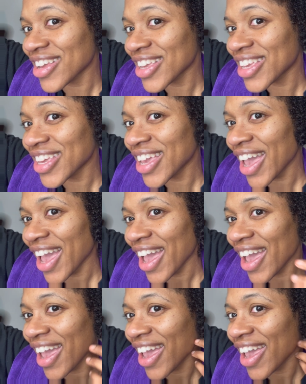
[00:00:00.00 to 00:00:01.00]

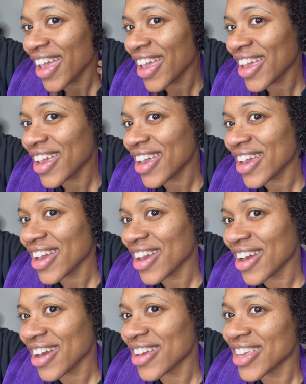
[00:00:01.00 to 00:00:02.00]

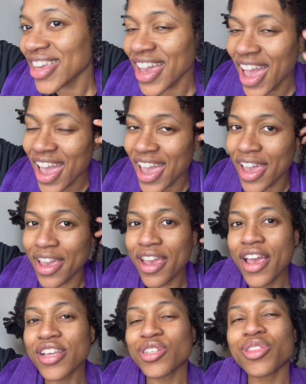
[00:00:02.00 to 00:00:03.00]
Yeah, yay.
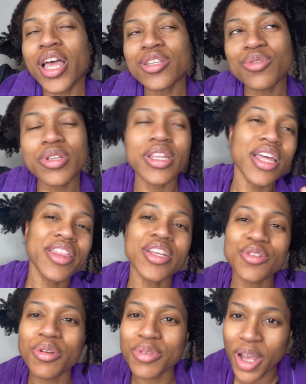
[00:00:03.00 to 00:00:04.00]
So that's what, and that's
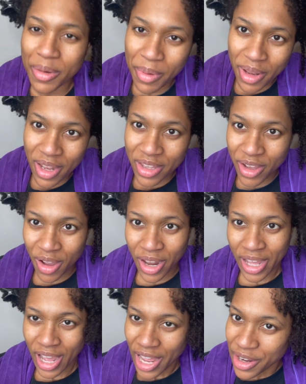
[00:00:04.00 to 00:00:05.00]
what I'm talking about, y'all.
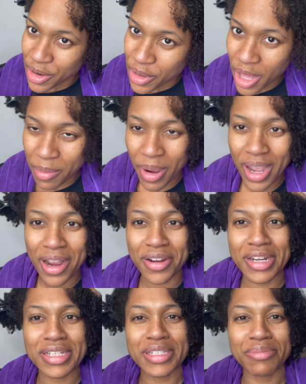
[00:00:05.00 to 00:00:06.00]
Like, I knew that my hair
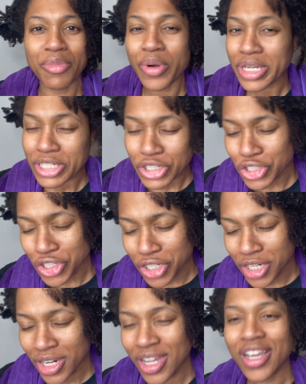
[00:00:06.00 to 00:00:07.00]
needed some moisture,
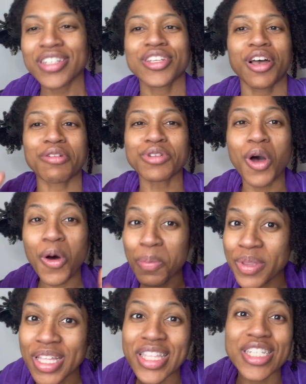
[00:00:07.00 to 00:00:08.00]
so I was hoping
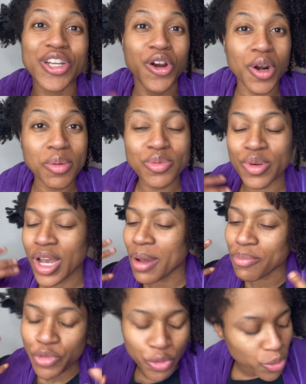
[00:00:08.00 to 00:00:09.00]
that these herbs would come
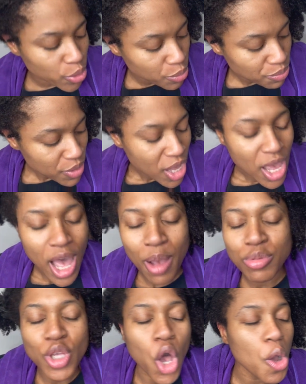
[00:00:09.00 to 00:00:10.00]
through. I
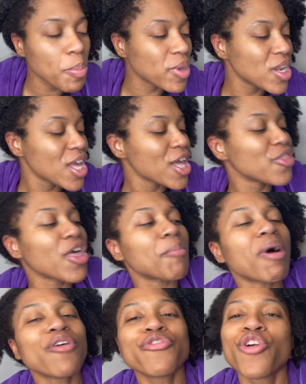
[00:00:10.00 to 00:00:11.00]
was hoping that
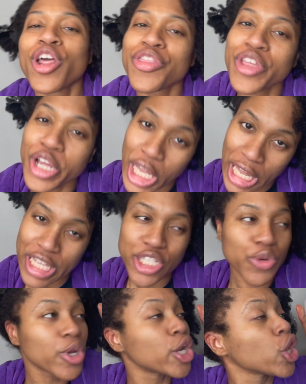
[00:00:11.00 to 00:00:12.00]
my friend the
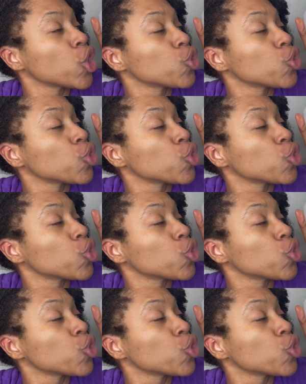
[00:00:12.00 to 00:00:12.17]
glycerin